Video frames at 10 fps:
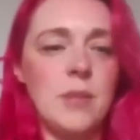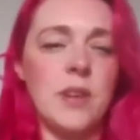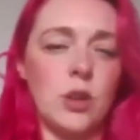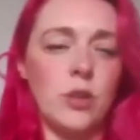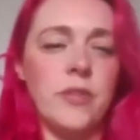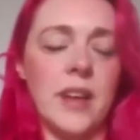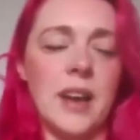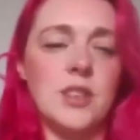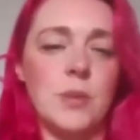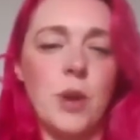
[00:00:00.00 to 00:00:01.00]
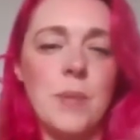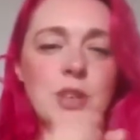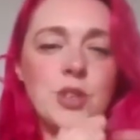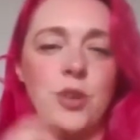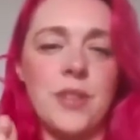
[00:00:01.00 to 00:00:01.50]
You think I'd love that? So I want to
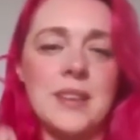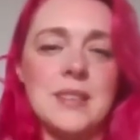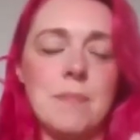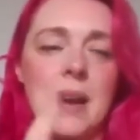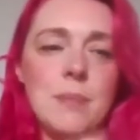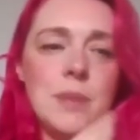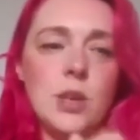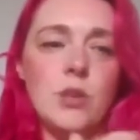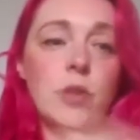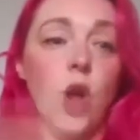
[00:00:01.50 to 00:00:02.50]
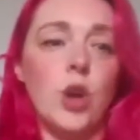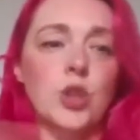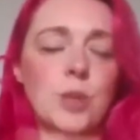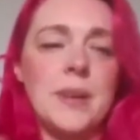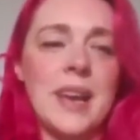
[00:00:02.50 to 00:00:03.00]
make sure things that might be useful aren't
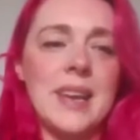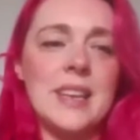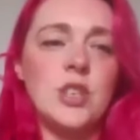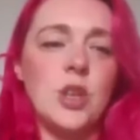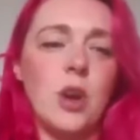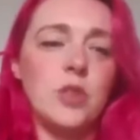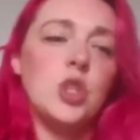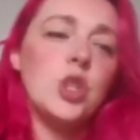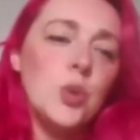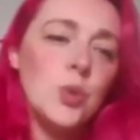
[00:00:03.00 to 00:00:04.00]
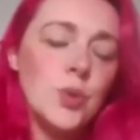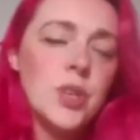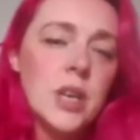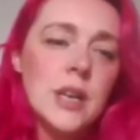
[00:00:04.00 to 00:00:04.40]
duplicated, so you don't have to choose.